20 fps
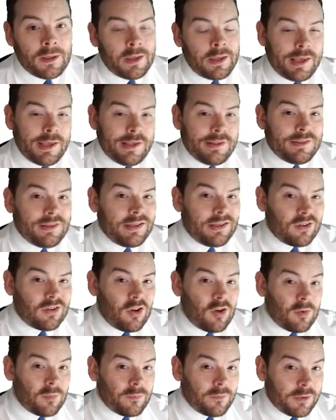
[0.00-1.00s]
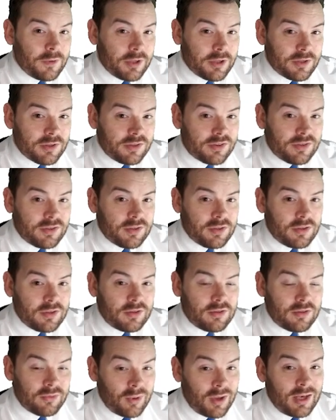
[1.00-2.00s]
Is it obvious
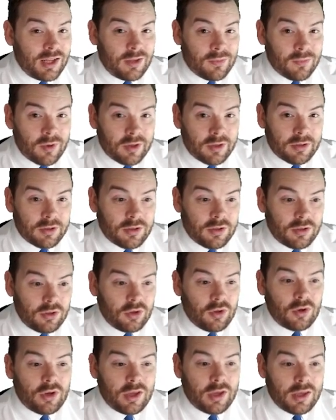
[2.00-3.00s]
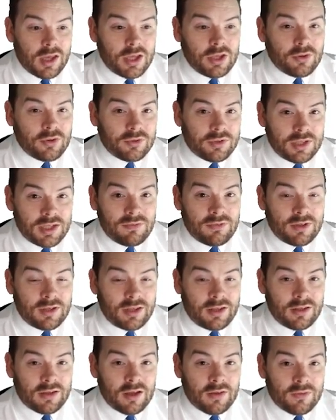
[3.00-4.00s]
to anyone looking at your
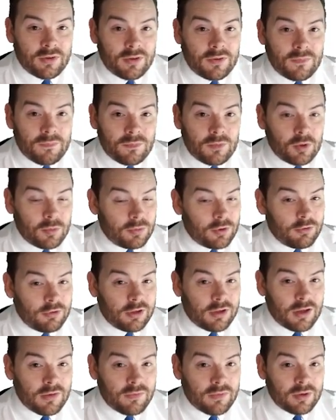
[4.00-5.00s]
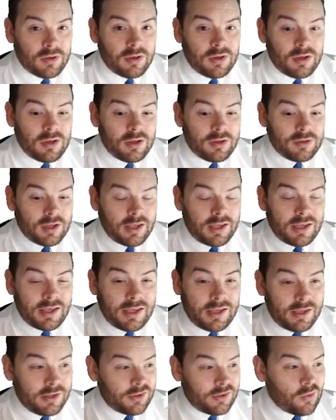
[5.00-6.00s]
DVD cover, your Blu-ray cover, that it
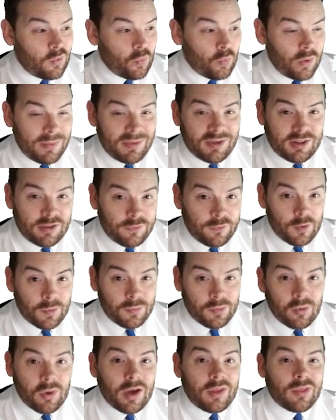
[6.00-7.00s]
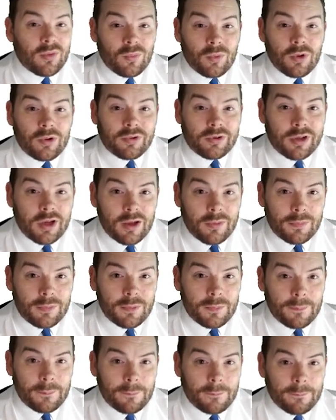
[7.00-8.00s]
is women's football and the World Cup?
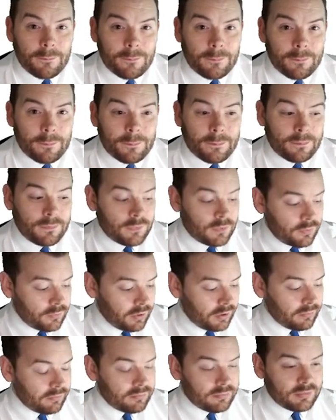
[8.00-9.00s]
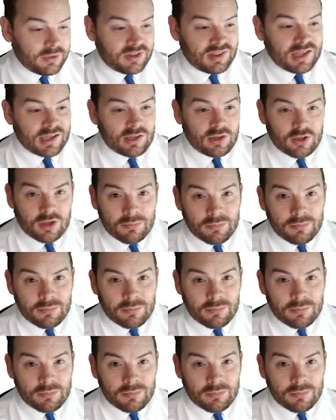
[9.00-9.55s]
Well, let's take a look at